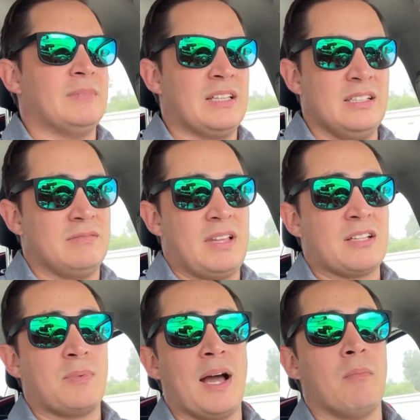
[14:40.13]
At least
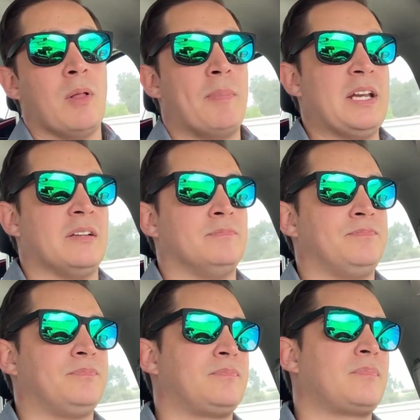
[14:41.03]
that's my humble opinion.
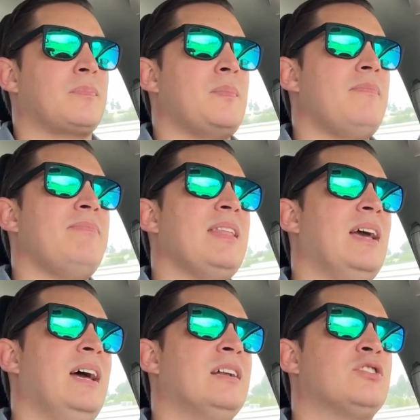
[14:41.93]

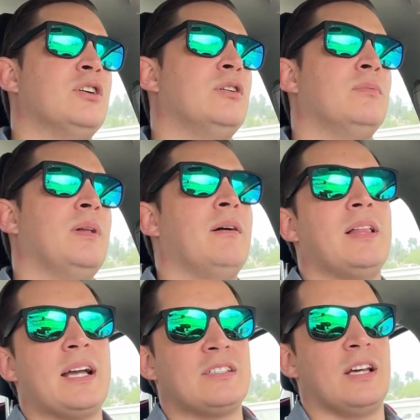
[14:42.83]
And so, well,
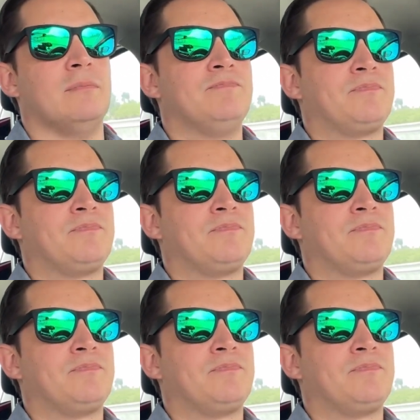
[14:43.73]
like I said,